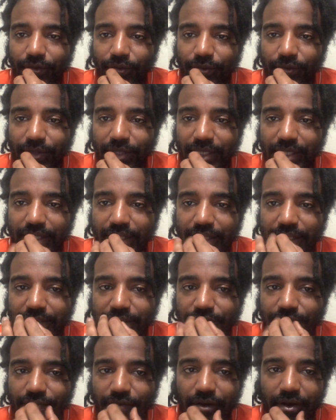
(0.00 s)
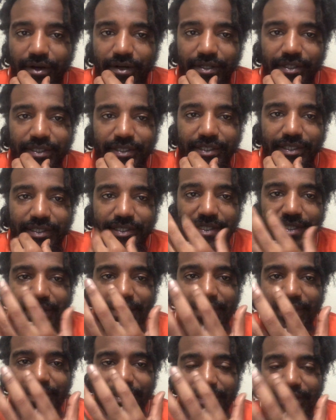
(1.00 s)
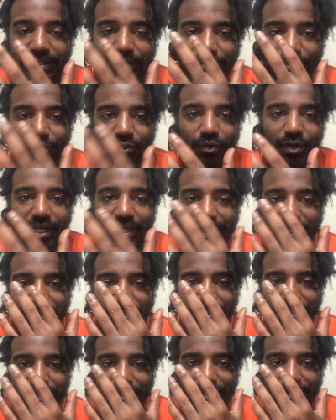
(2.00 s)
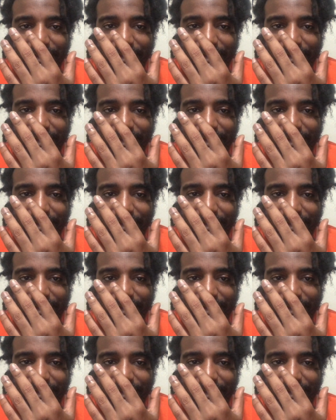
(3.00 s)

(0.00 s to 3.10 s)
We get as far as this is when,